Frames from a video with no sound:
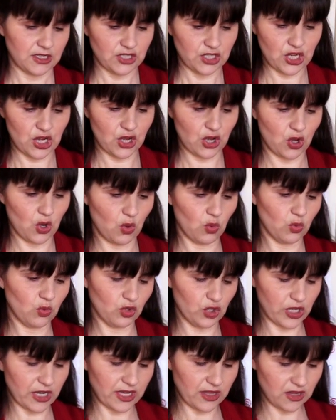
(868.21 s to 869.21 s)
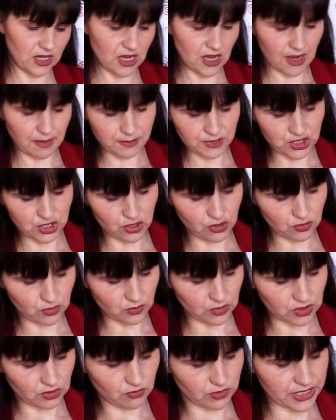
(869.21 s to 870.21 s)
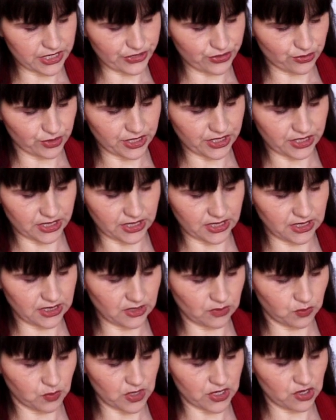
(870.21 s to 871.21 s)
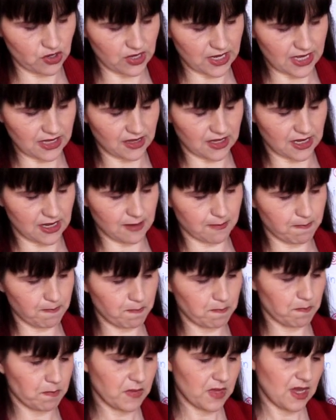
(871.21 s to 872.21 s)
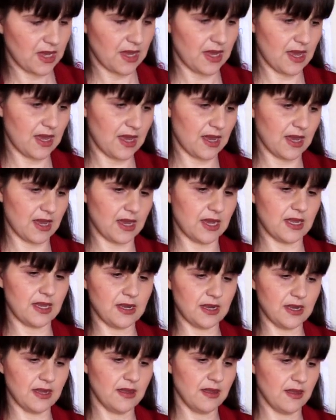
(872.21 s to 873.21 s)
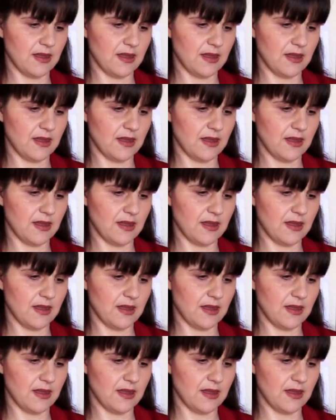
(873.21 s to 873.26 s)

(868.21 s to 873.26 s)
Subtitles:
So look at the optional resources when you get them. And